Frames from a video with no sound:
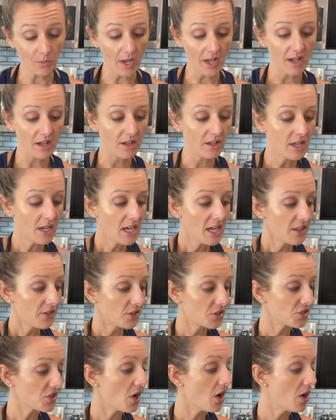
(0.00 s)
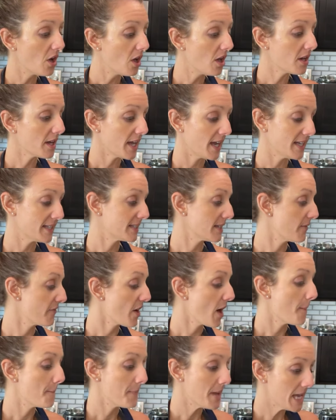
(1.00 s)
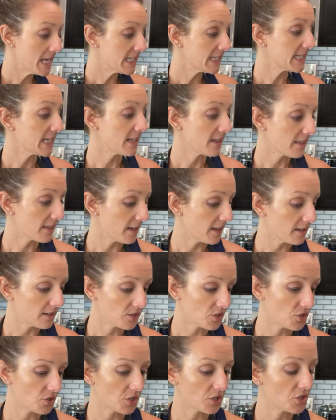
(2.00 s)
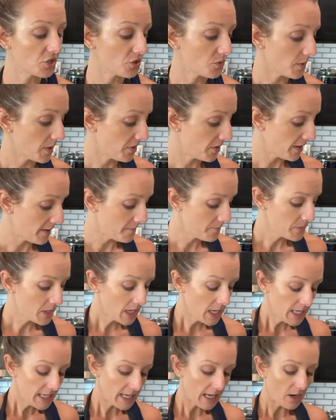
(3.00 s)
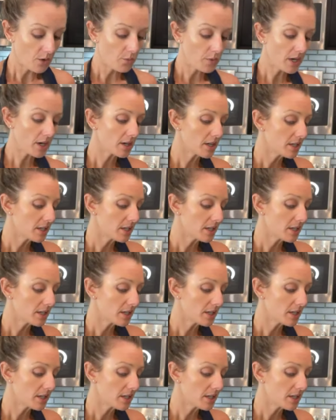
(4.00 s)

well. There's all kinds of amazing things you can do with it. Now we are